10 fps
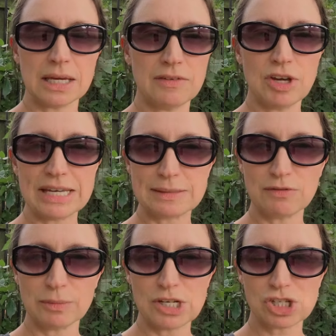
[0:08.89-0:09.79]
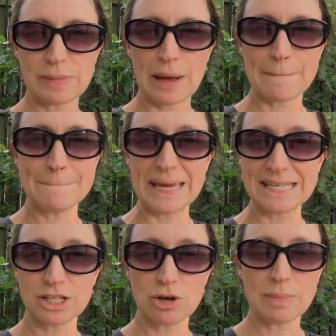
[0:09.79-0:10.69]
give you guys some information about
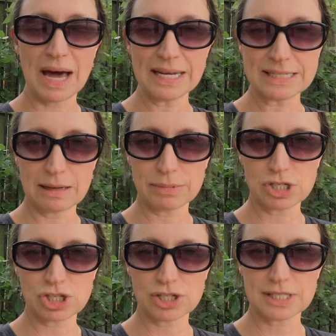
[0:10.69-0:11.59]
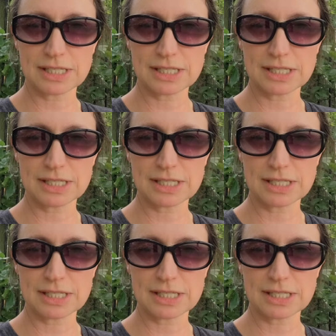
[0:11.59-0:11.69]
basal body temperatures.